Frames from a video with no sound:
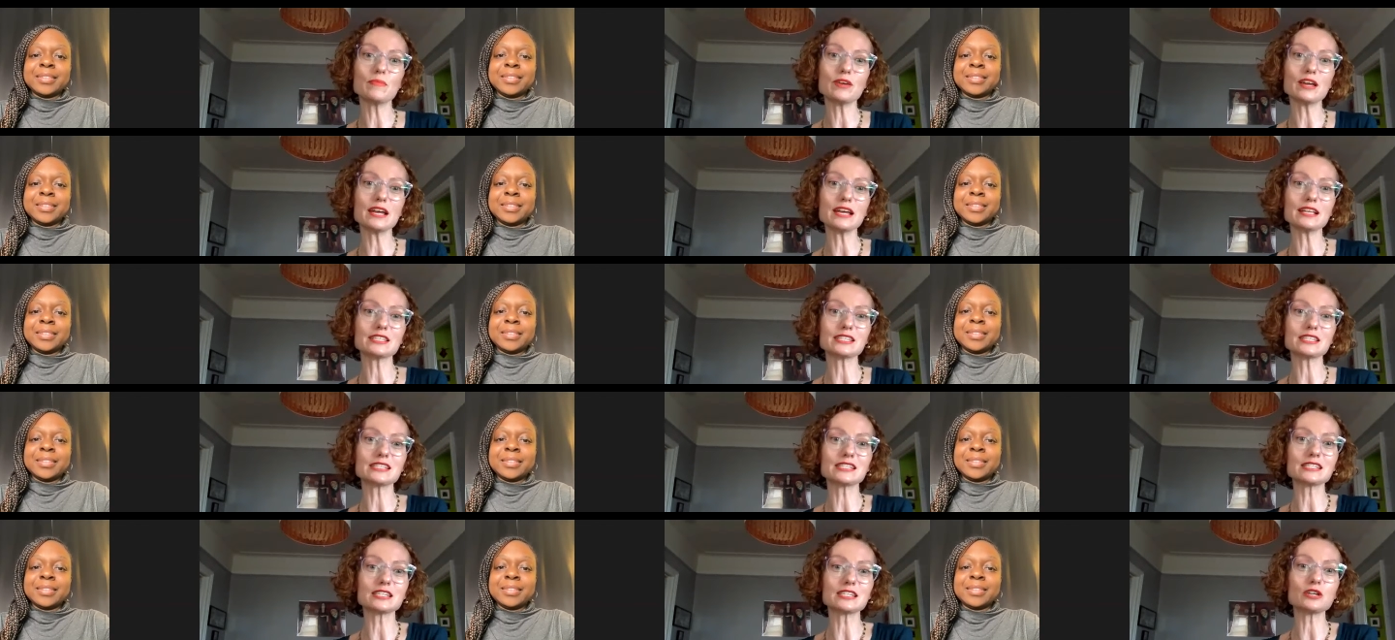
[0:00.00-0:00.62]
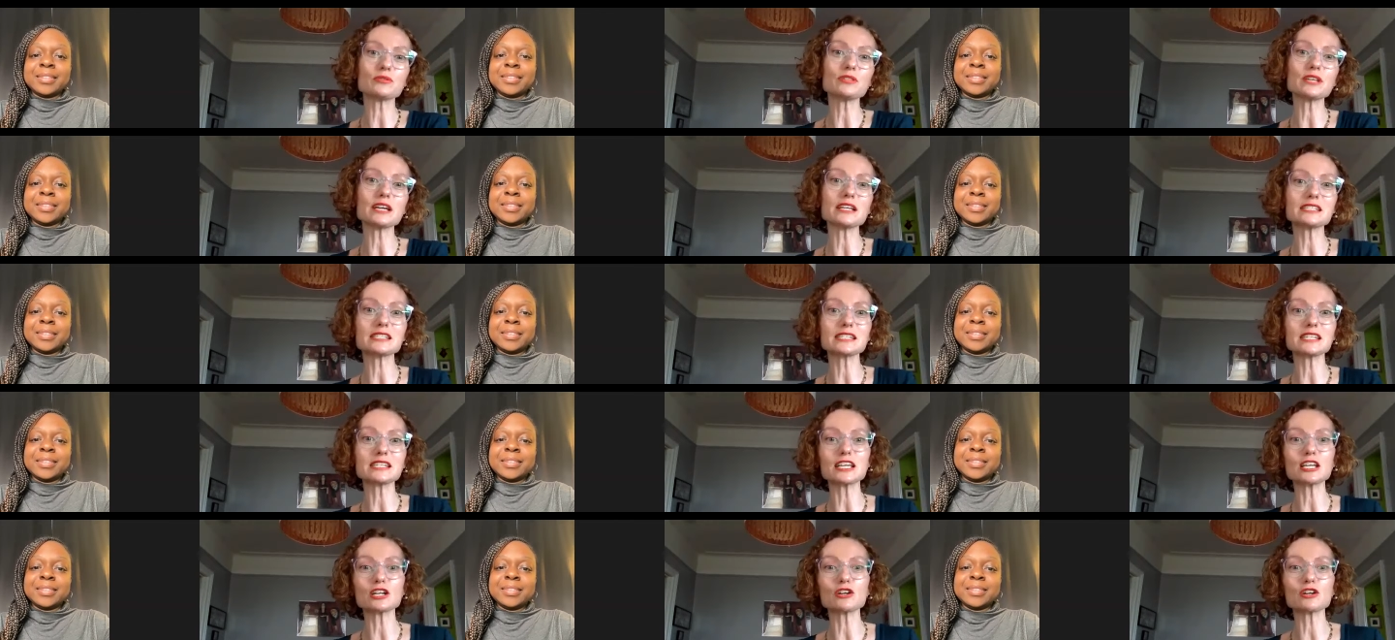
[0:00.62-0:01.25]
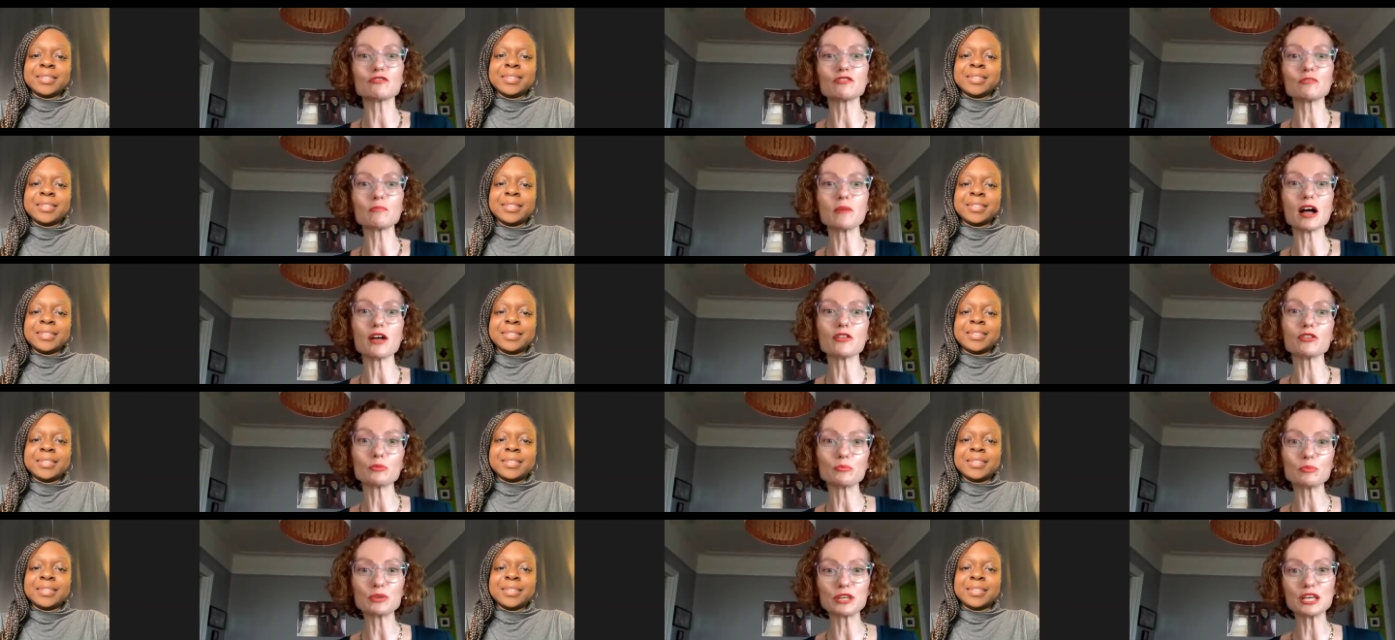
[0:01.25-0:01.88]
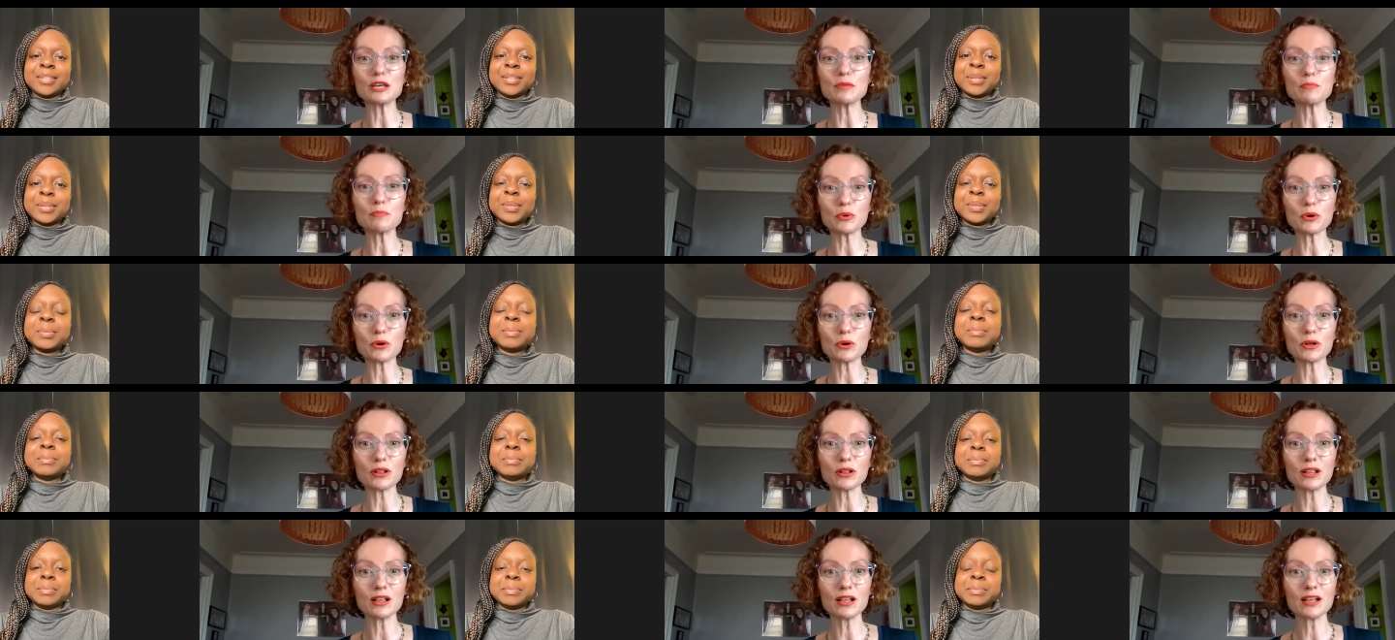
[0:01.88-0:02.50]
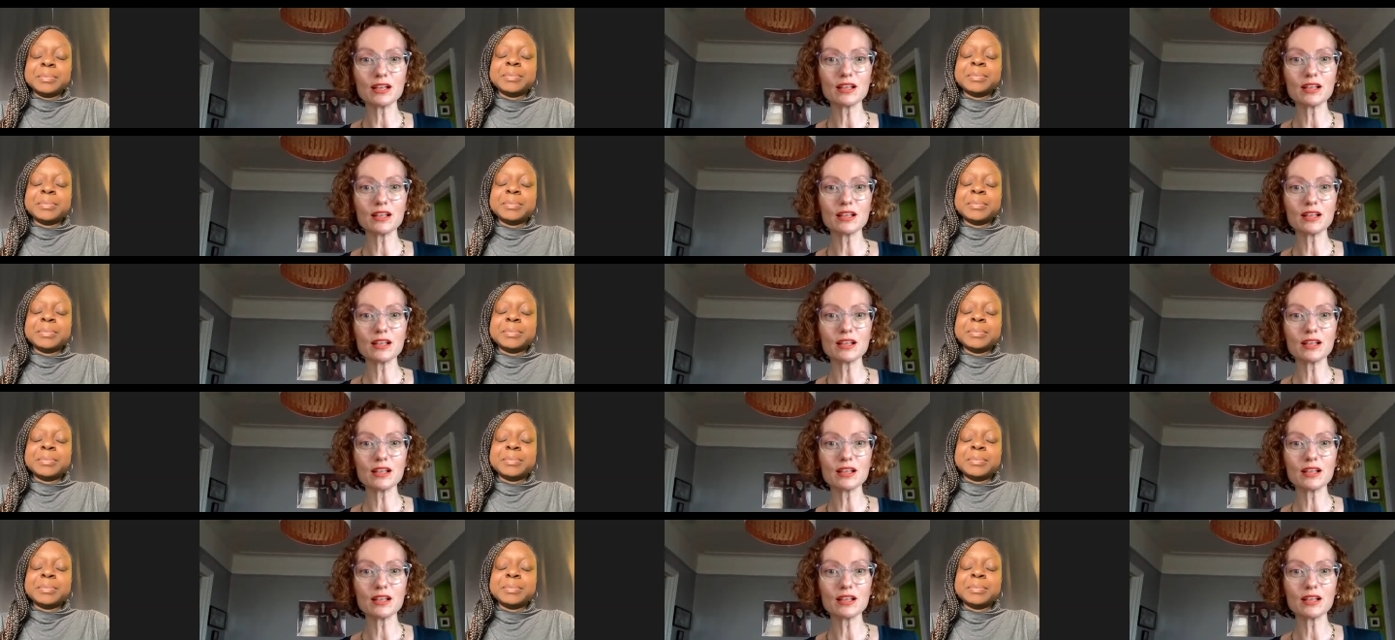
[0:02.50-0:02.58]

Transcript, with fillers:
Speaker 1: it's still nice to hear from other people